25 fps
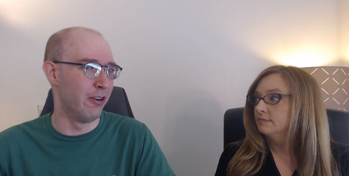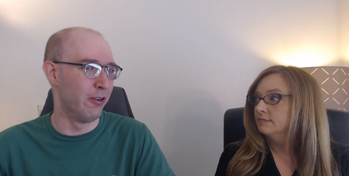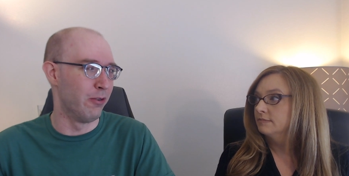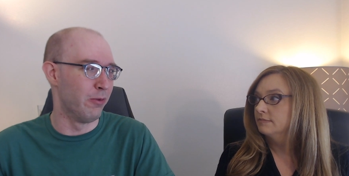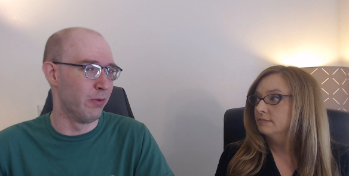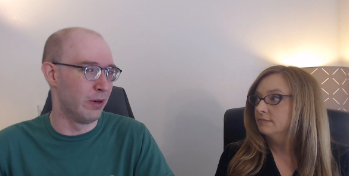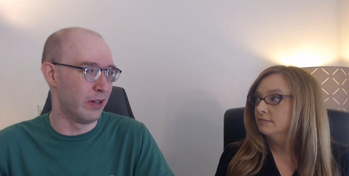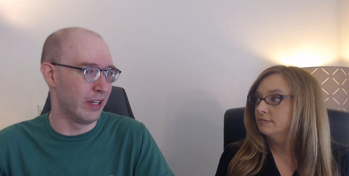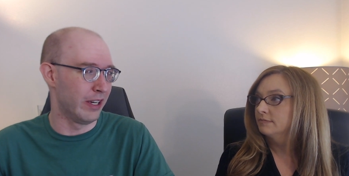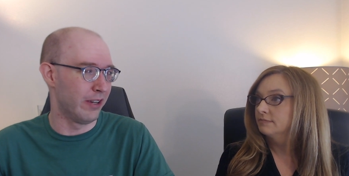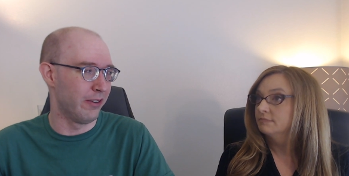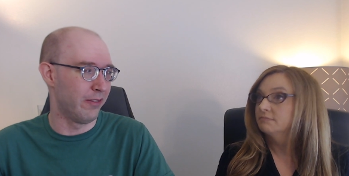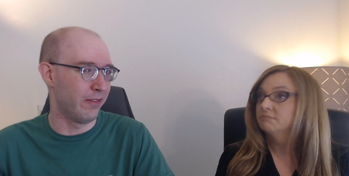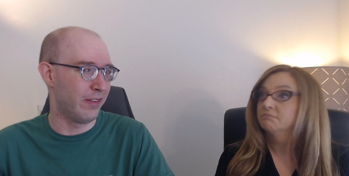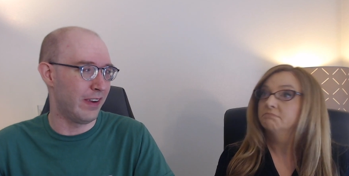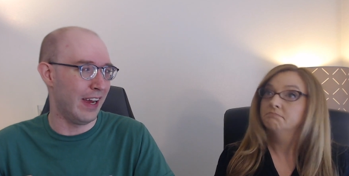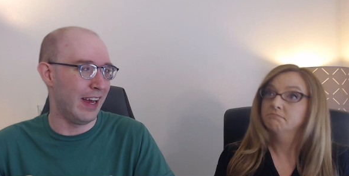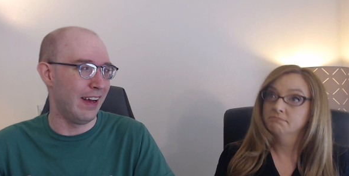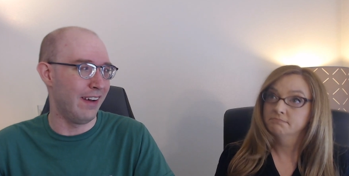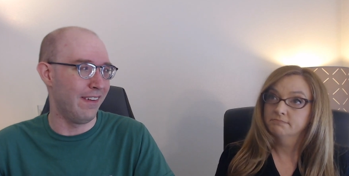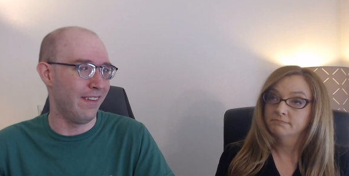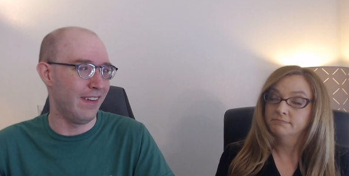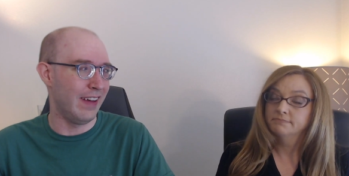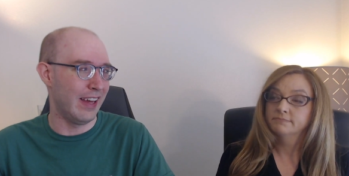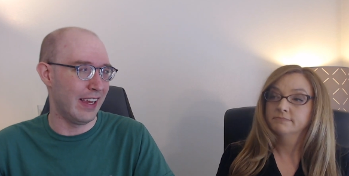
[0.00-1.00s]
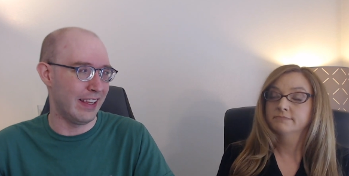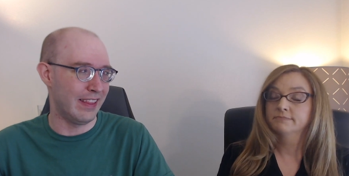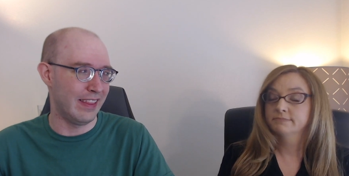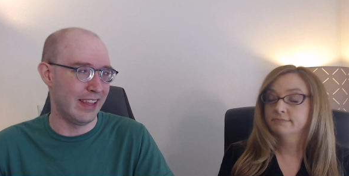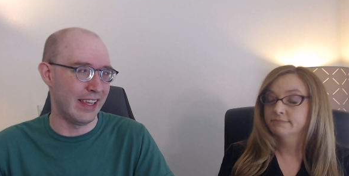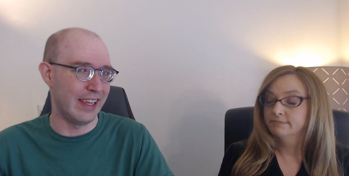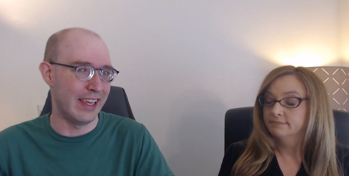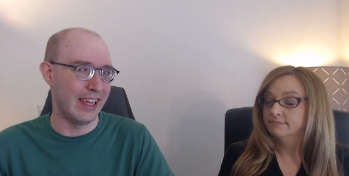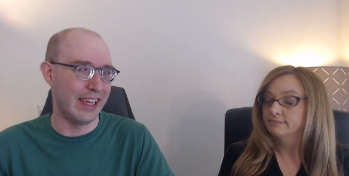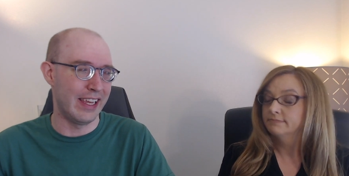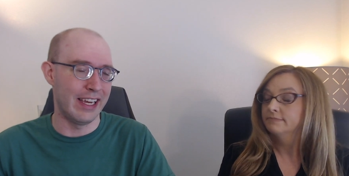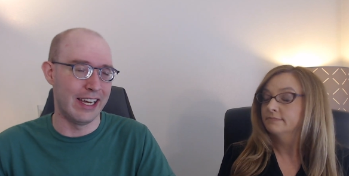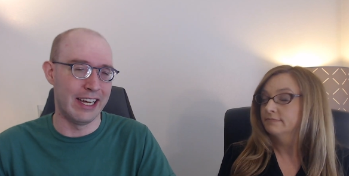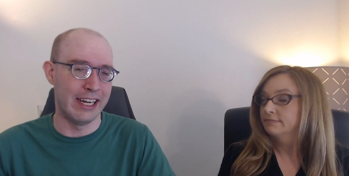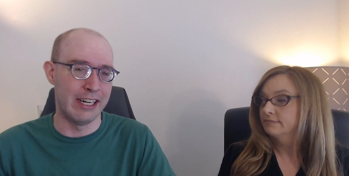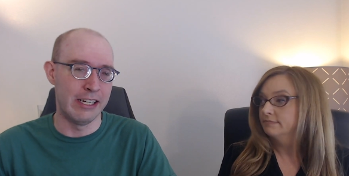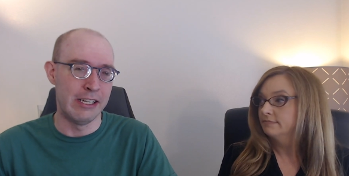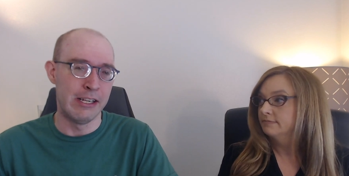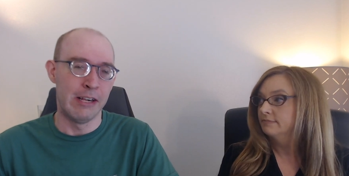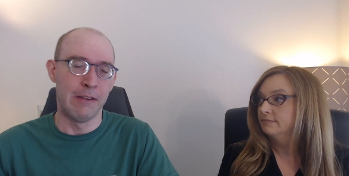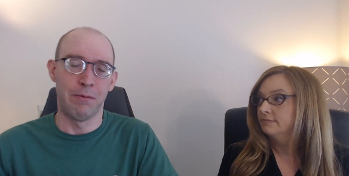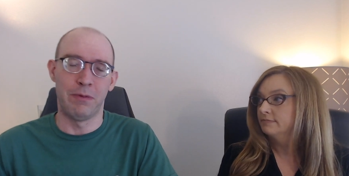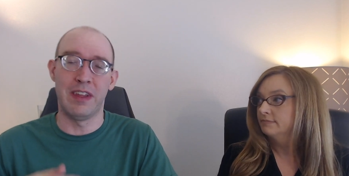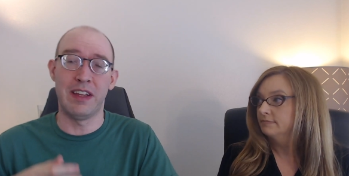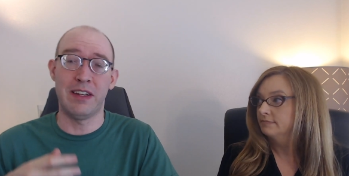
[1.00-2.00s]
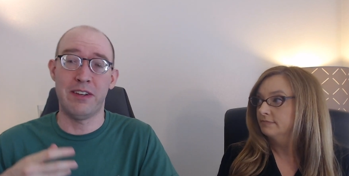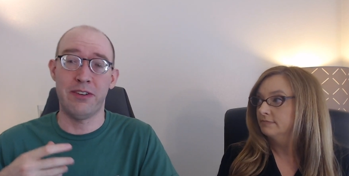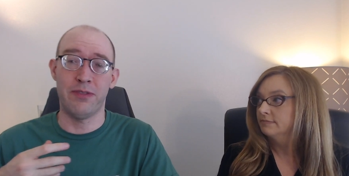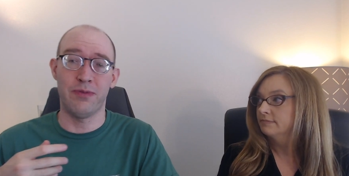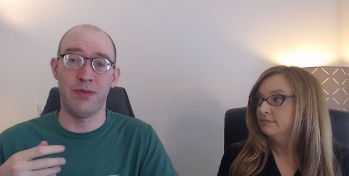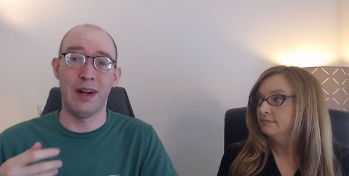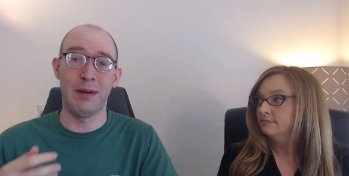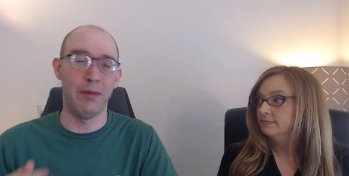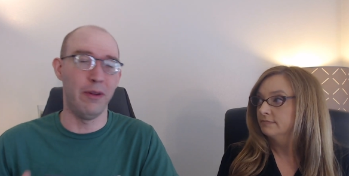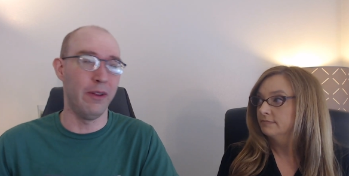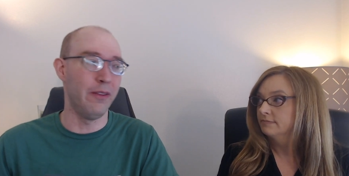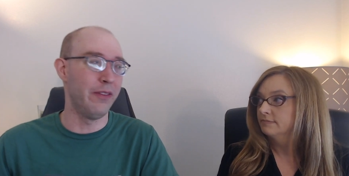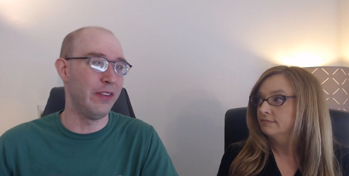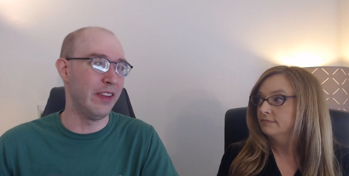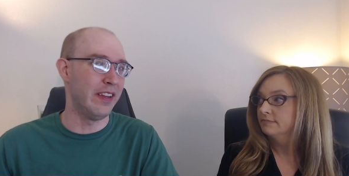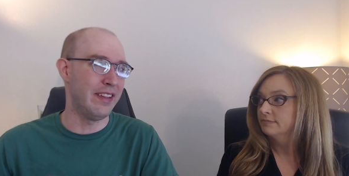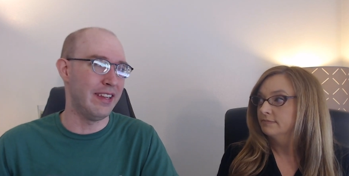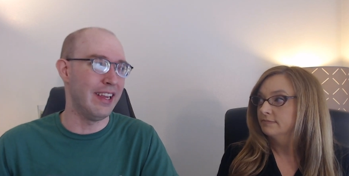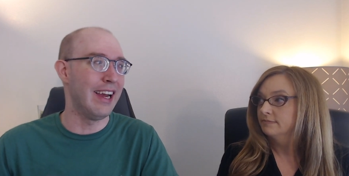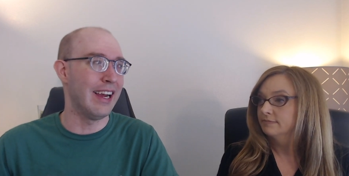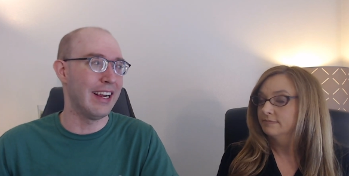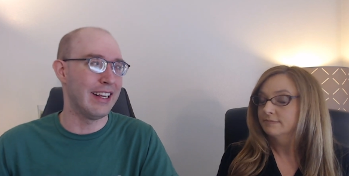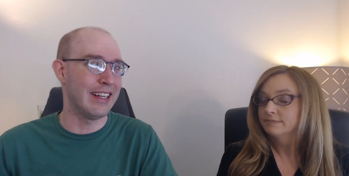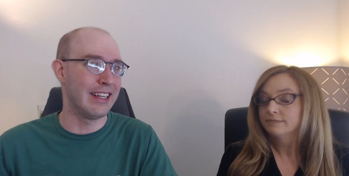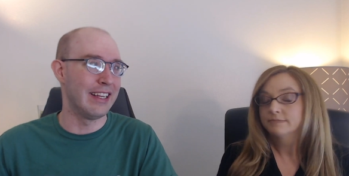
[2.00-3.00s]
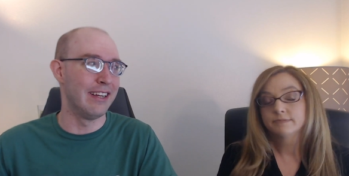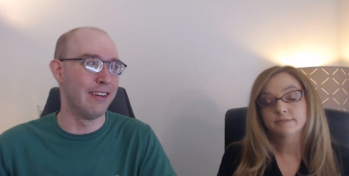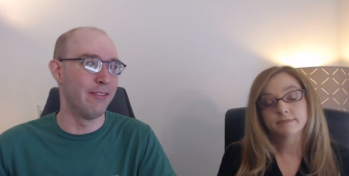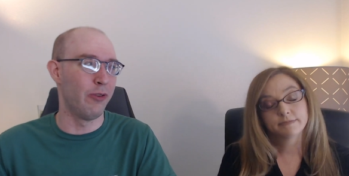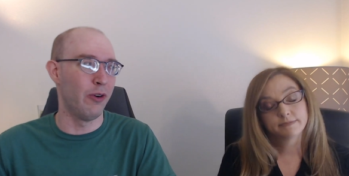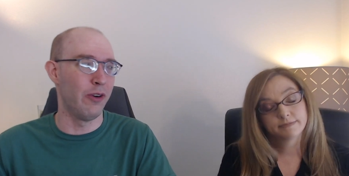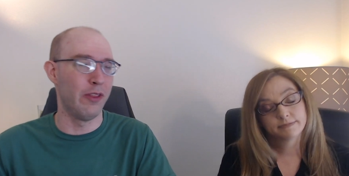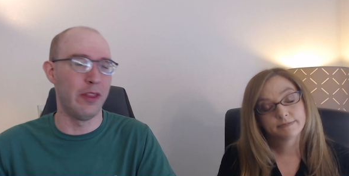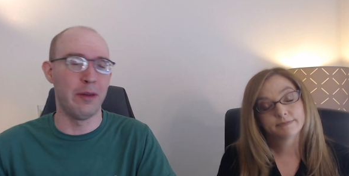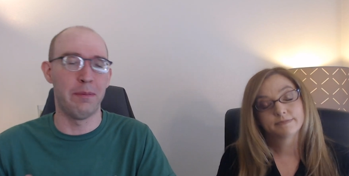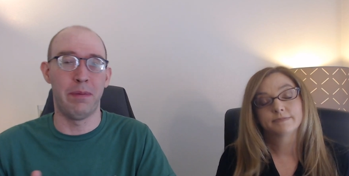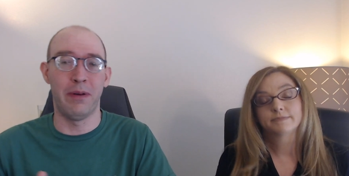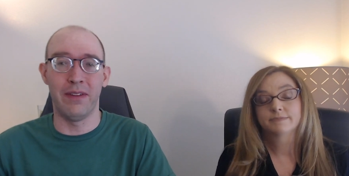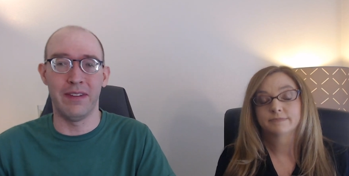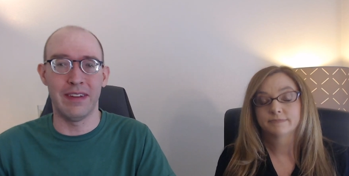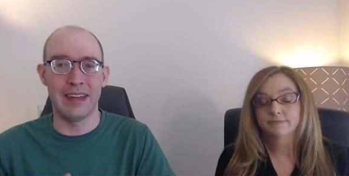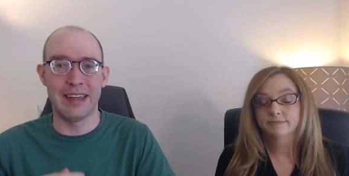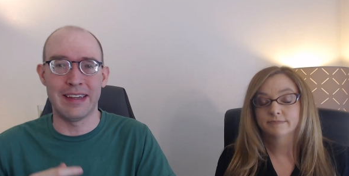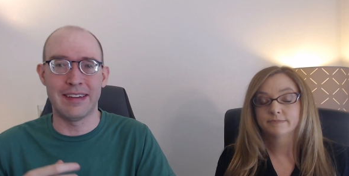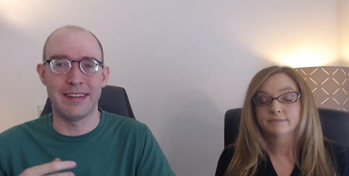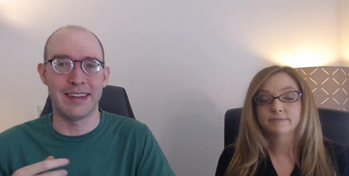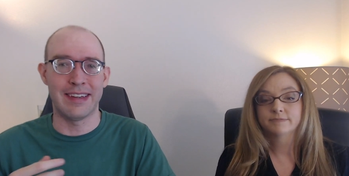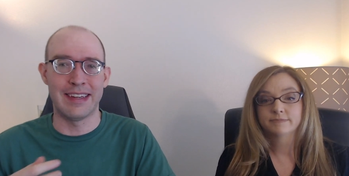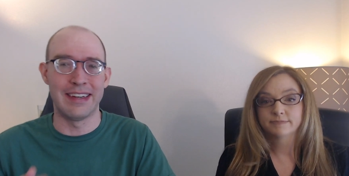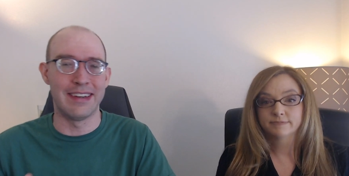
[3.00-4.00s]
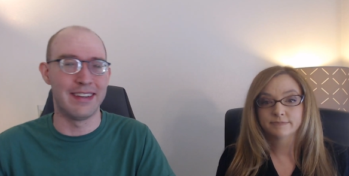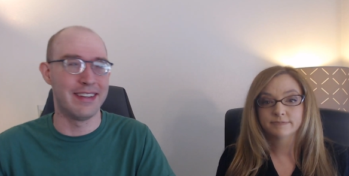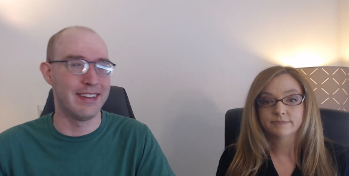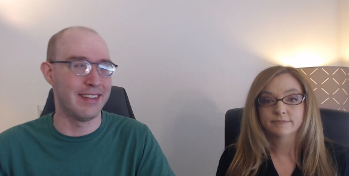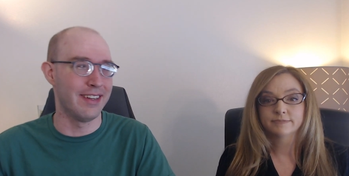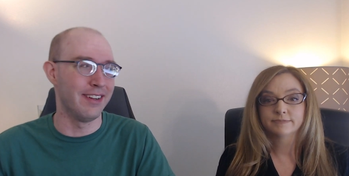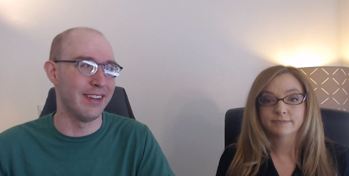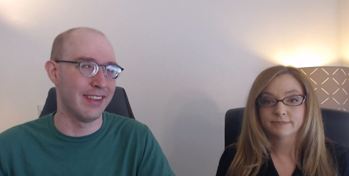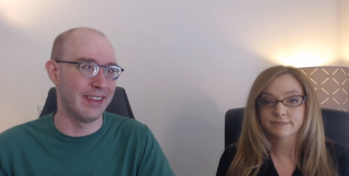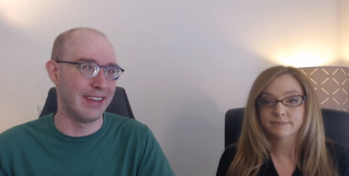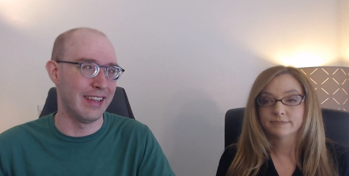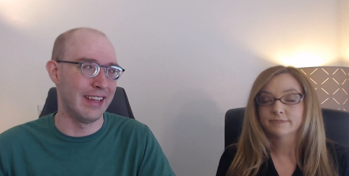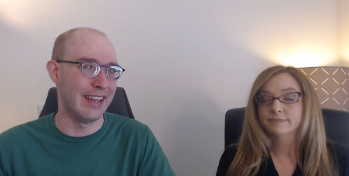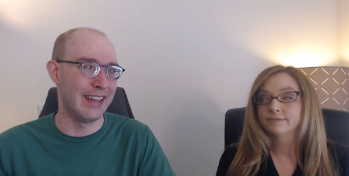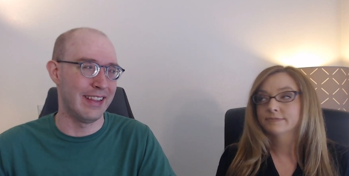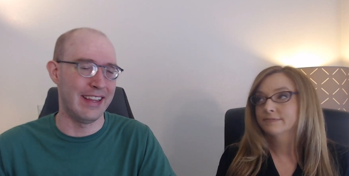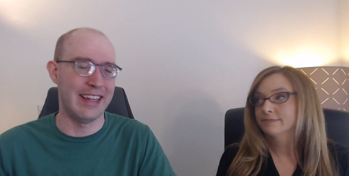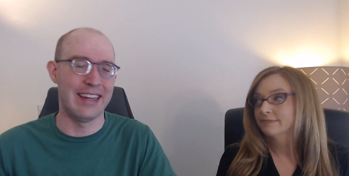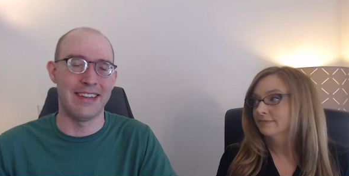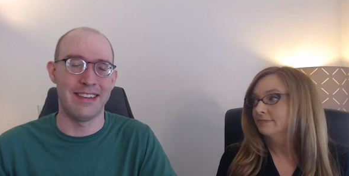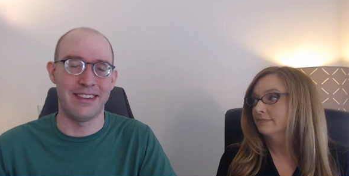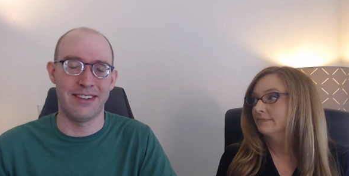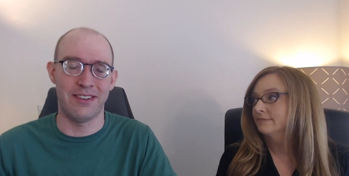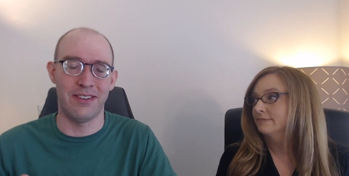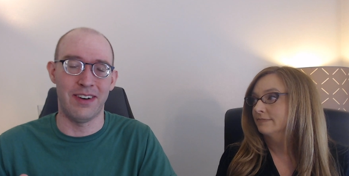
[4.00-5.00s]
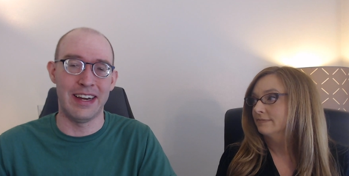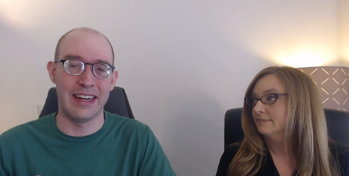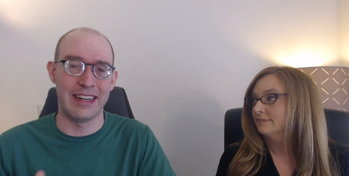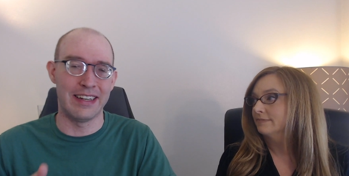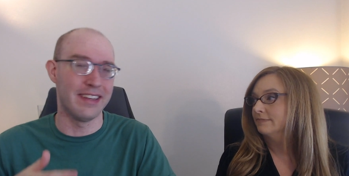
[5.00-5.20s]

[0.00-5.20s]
Speaker 1: where you've got like the troubled detective or the police consultant that's trying to